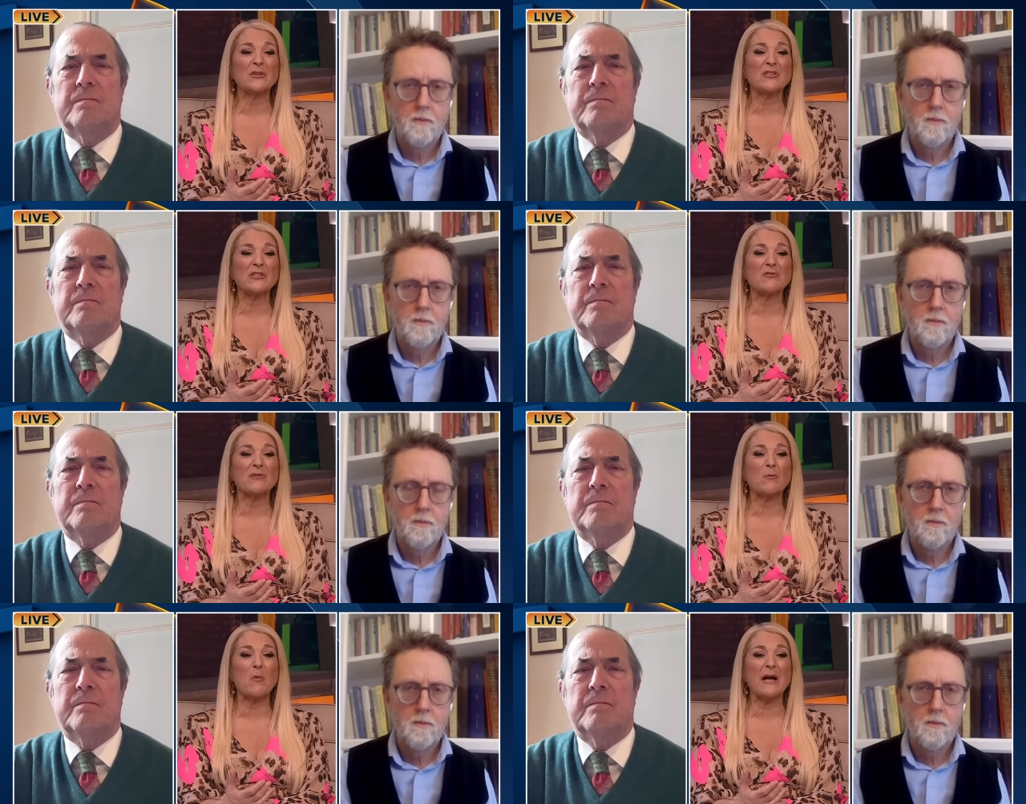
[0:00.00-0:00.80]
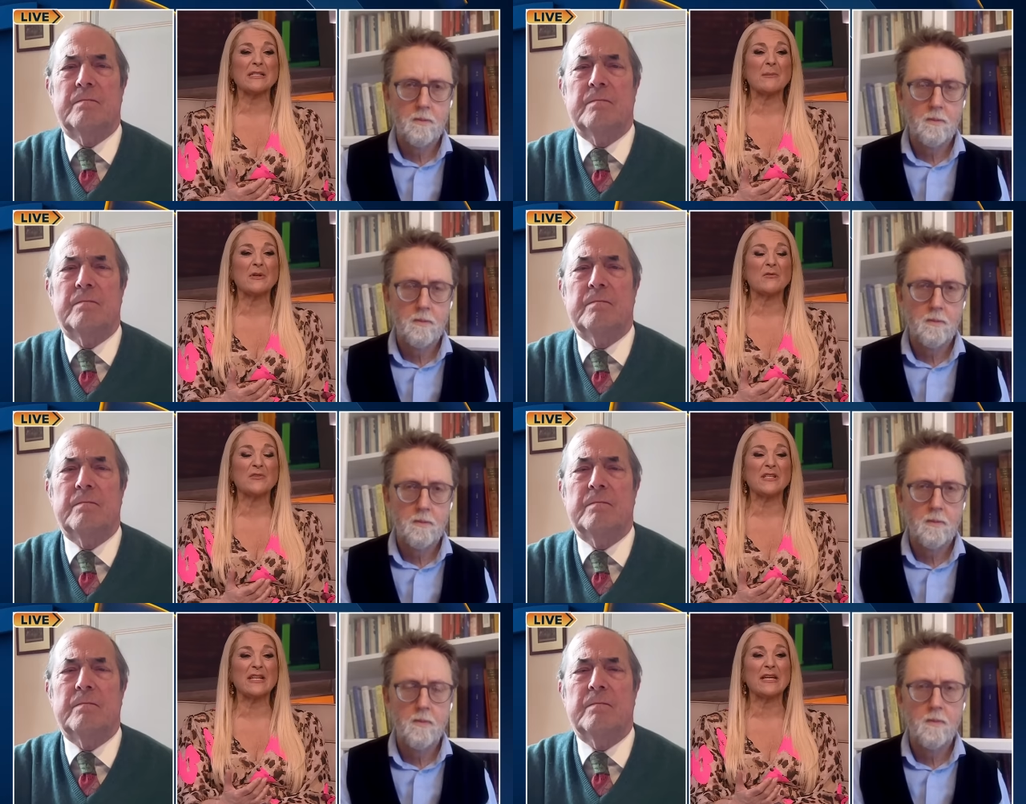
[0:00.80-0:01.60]
Speaker 1: consider it wise? I mean,
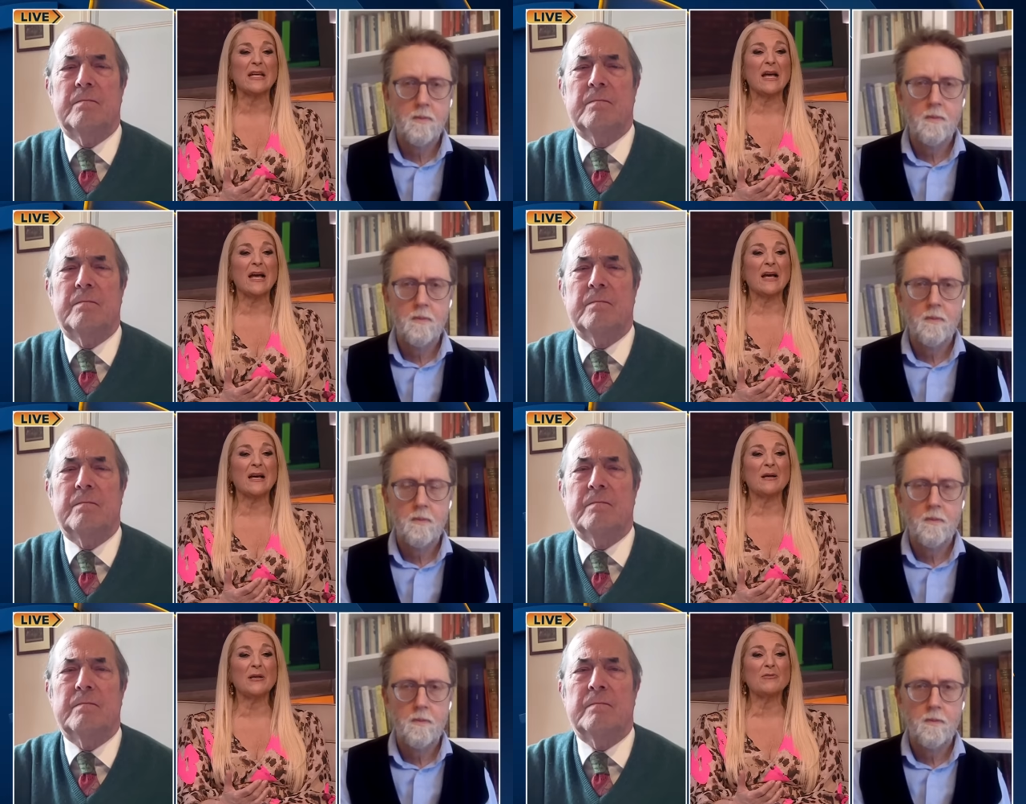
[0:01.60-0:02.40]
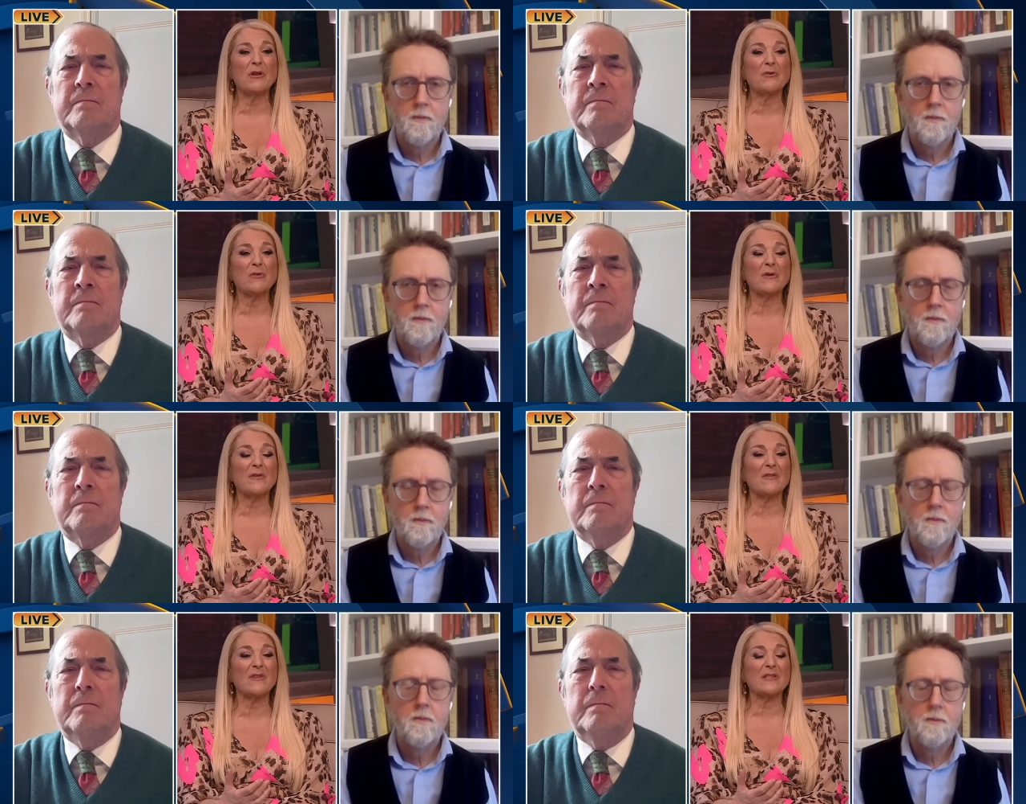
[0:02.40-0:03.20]
obviously, uh, you know, not
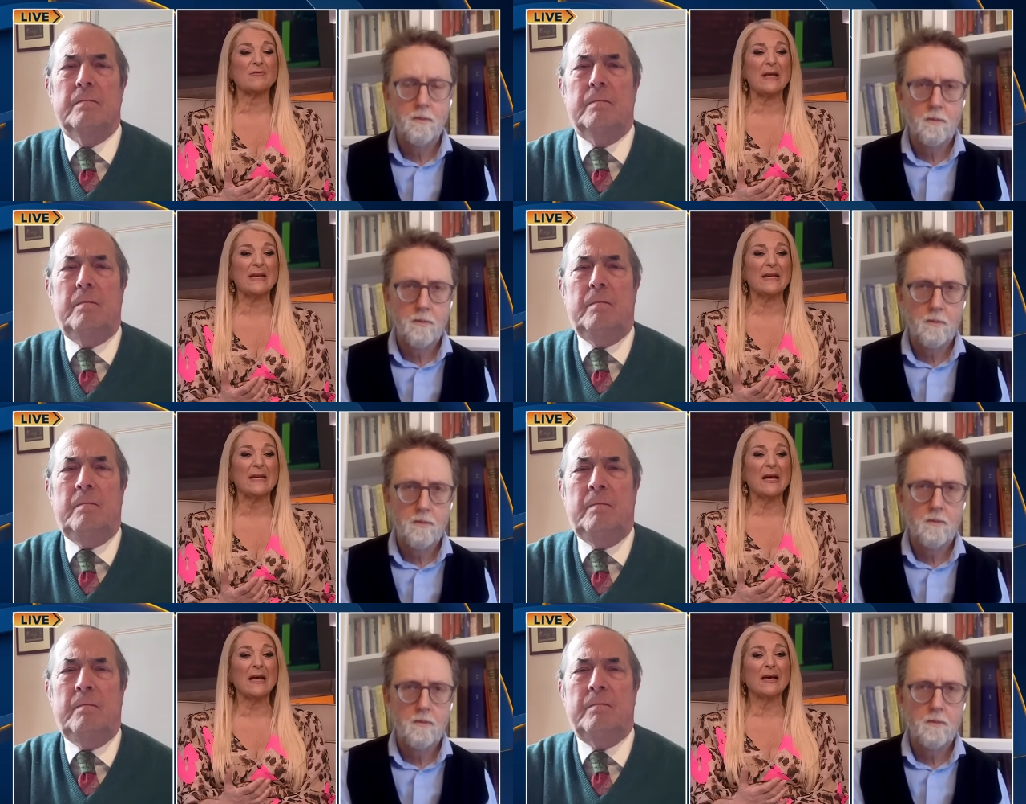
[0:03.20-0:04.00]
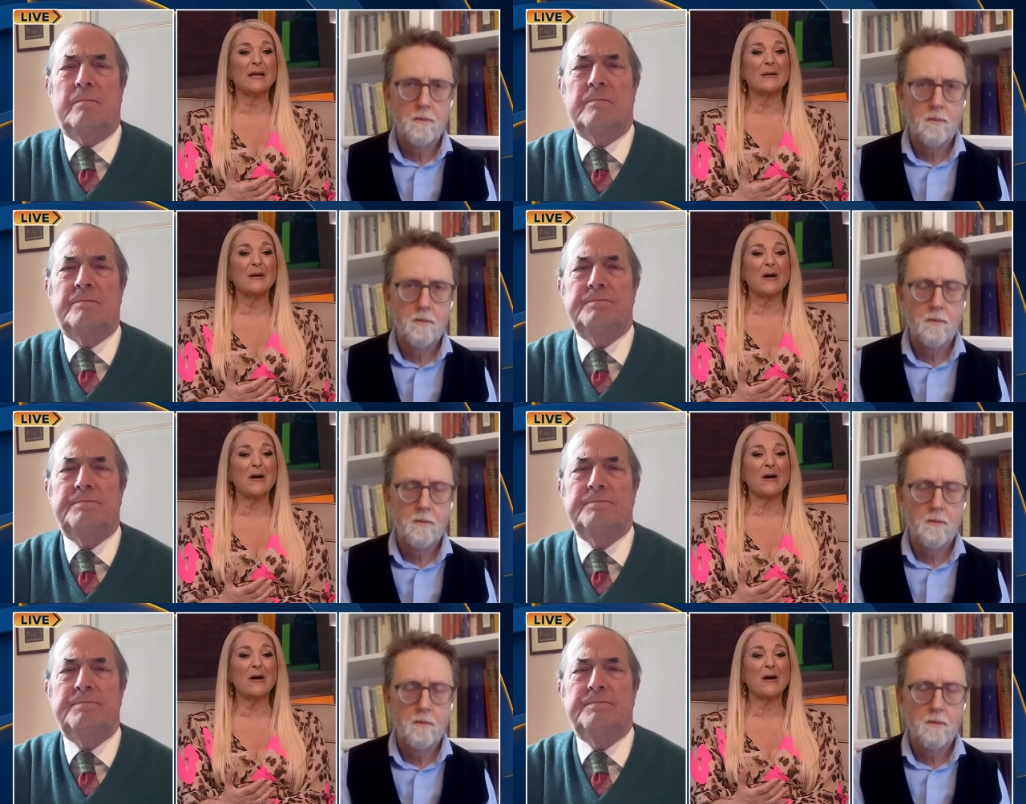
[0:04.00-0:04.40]
uh, the Israeli uh, mm-hmm.